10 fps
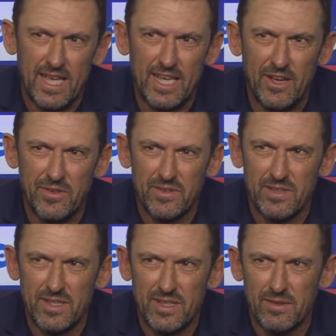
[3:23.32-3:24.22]
you know,
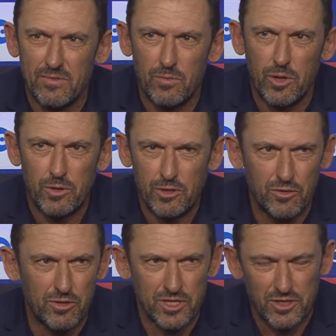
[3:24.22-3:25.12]
what do we
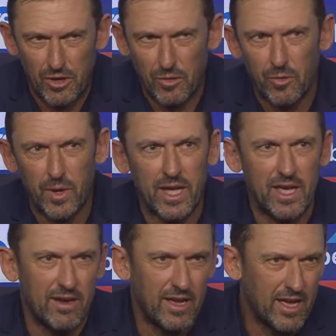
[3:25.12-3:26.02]
do? Just throw
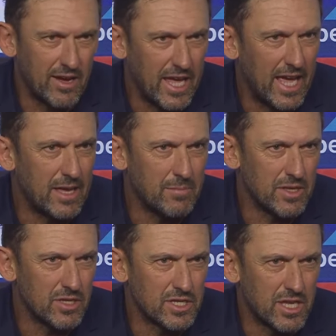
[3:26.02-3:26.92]
away our game
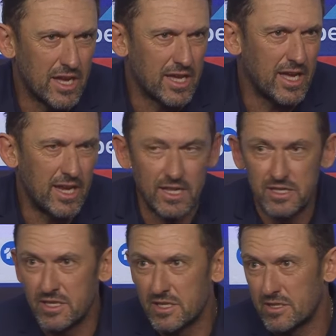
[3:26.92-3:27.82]
and just say, okay, let's
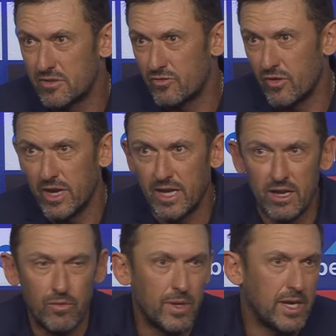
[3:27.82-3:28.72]
just try and
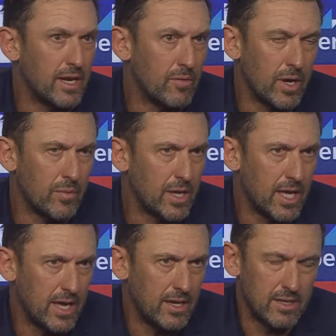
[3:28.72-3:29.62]
get a win any way we
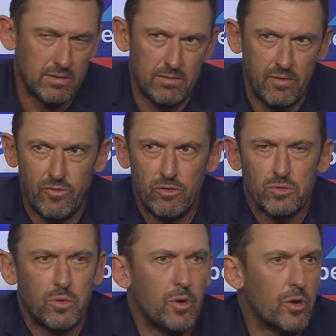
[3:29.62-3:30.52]
can. And of
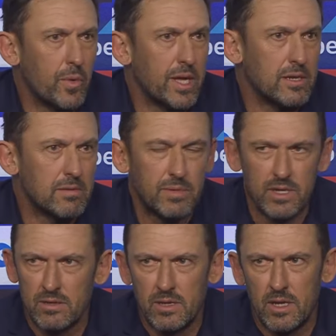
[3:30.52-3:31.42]
course we want to win,
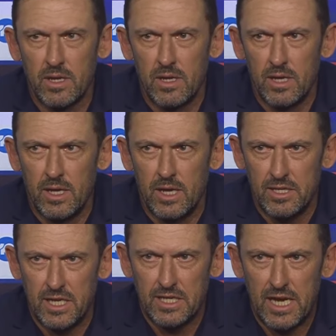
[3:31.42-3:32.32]
but
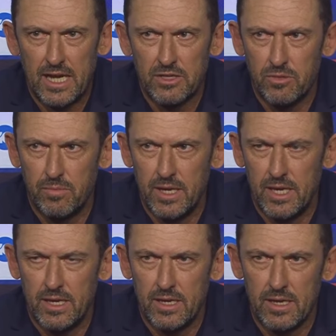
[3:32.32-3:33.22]
it's hard to
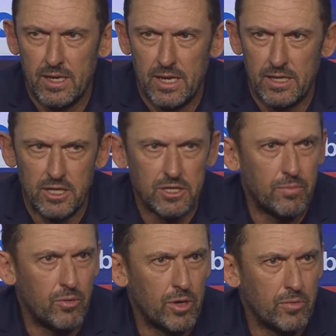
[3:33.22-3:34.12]
be
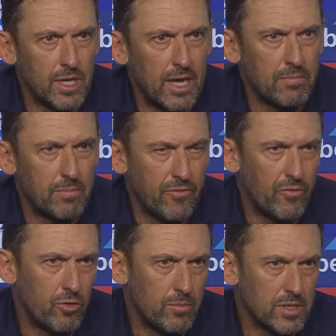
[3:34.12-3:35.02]
disappointed with that
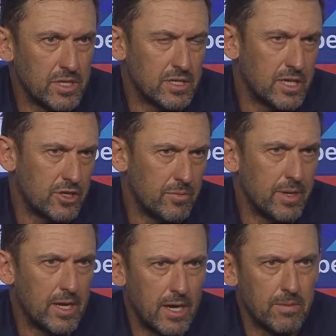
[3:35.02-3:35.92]
performance in such a
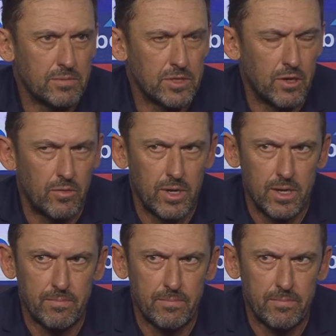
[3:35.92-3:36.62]
big game. So,